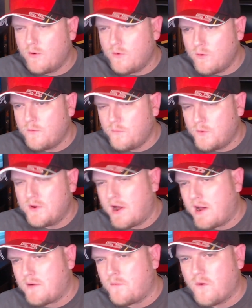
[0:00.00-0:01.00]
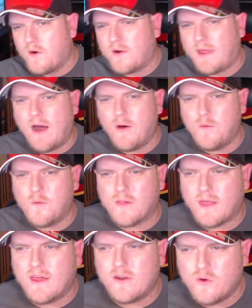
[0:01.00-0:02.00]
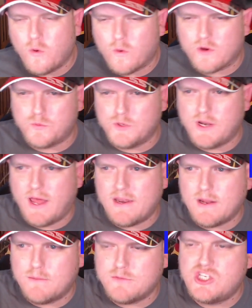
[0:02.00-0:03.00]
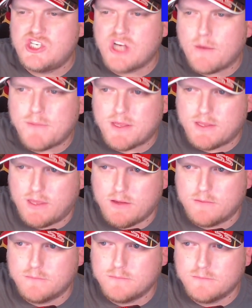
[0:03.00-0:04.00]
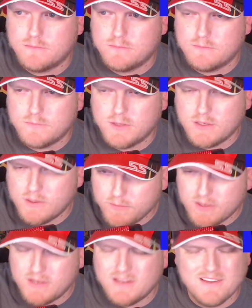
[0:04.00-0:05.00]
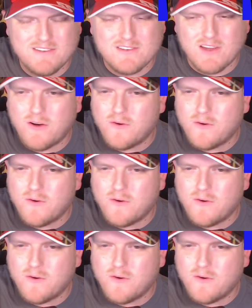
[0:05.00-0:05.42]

would not work out where Lando Norris would end up jumping him. So